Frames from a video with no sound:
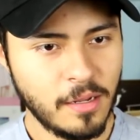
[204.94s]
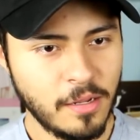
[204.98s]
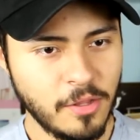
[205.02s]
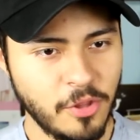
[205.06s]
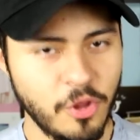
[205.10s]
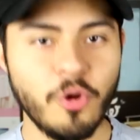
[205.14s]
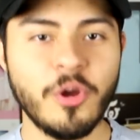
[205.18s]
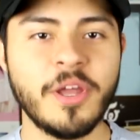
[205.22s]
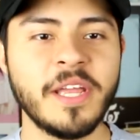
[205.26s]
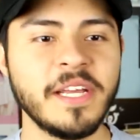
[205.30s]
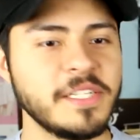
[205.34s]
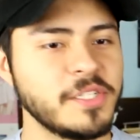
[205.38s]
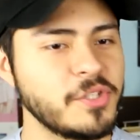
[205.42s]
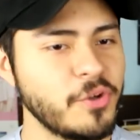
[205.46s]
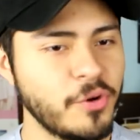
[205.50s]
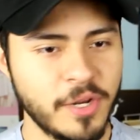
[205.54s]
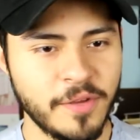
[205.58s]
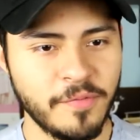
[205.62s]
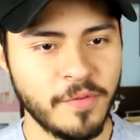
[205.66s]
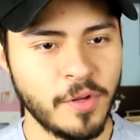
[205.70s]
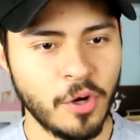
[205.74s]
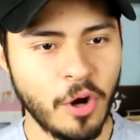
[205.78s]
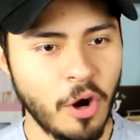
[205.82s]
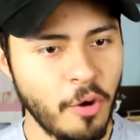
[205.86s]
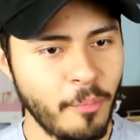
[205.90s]
You kids don't
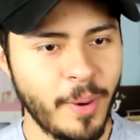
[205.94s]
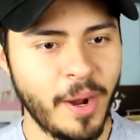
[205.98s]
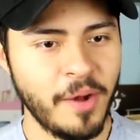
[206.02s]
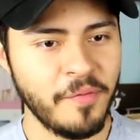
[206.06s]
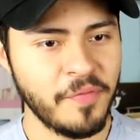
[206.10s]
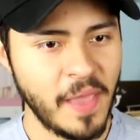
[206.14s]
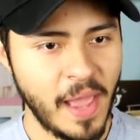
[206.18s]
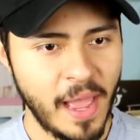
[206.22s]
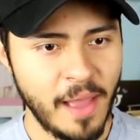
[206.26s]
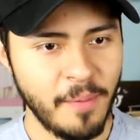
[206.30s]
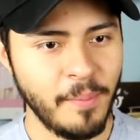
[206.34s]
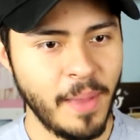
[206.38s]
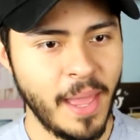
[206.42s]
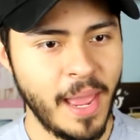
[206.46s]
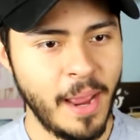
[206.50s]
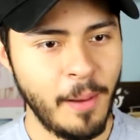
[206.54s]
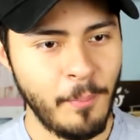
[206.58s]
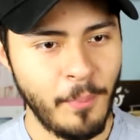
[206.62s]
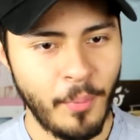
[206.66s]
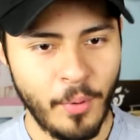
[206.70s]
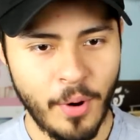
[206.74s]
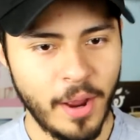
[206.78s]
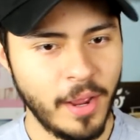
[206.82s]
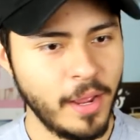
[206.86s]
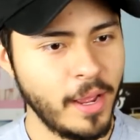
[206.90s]
even know about that,
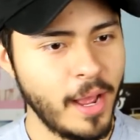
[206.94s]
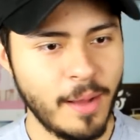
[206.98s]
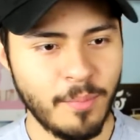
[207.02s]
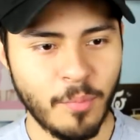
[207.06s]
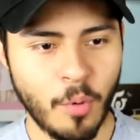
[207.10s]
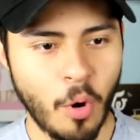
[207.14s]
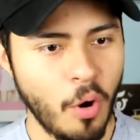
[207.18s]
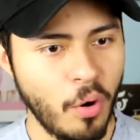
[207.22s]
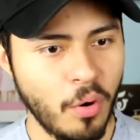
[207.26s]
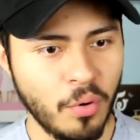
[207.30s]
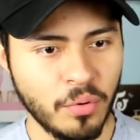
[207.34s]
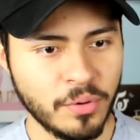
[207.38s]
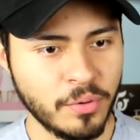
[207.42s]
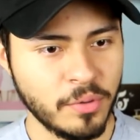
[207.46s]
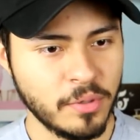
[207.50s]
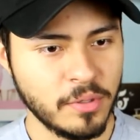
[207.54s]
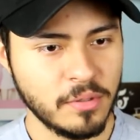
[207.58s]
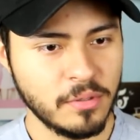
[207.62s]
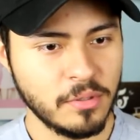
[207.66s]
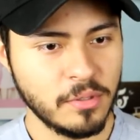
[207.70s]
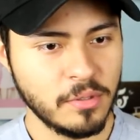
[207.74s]
man. Boy, I'm old.